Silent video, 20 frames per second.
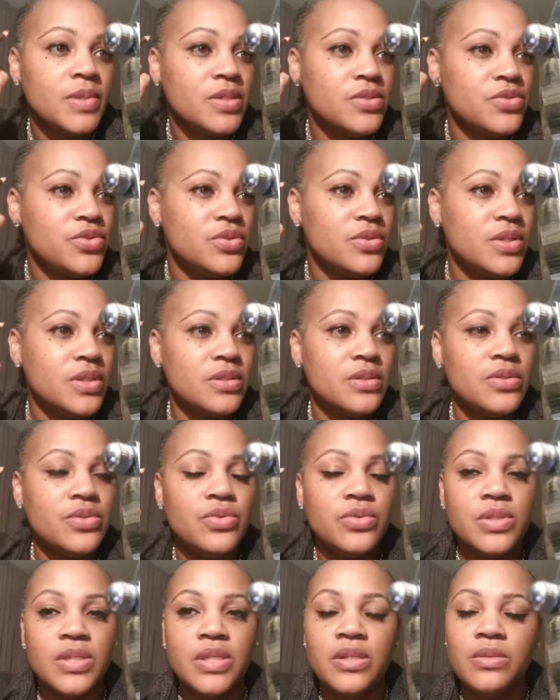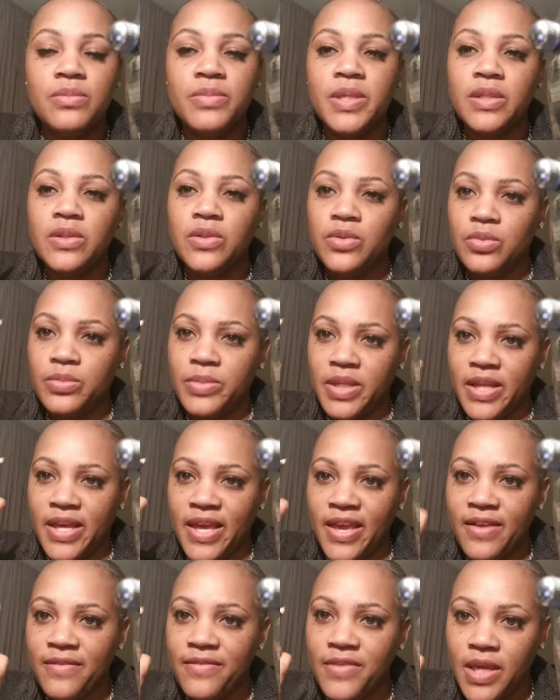because you tend to be a little
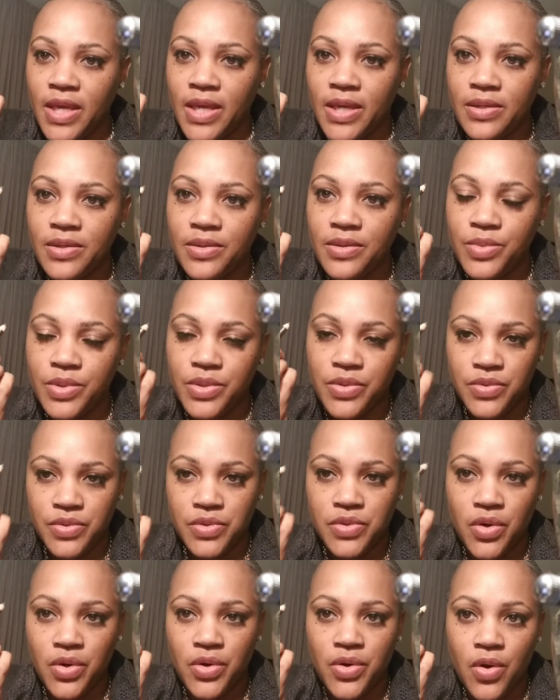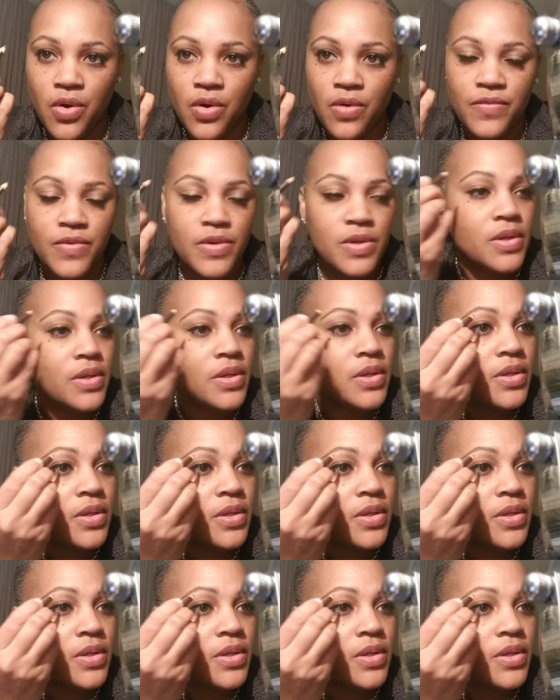bit heavy-handed when you start off.